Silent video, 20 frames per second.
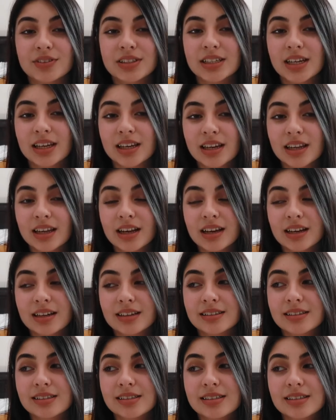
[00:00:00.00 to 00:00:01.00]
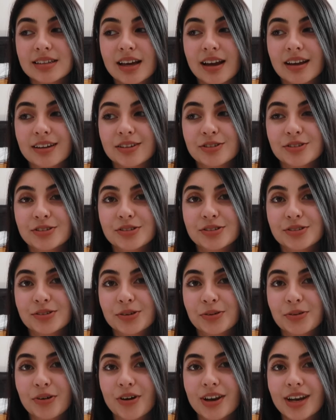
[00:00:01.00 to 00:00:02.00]
deadlines and
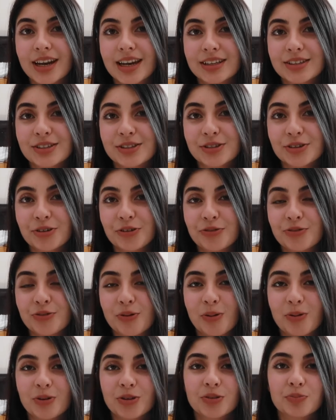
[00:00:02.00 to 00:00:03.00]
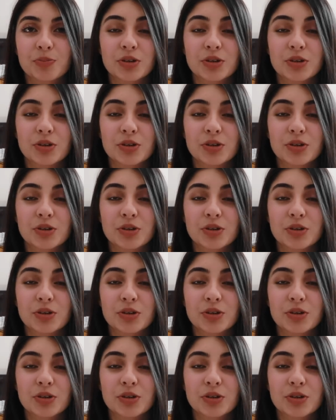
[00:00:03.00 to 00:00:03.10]
so on and so forth,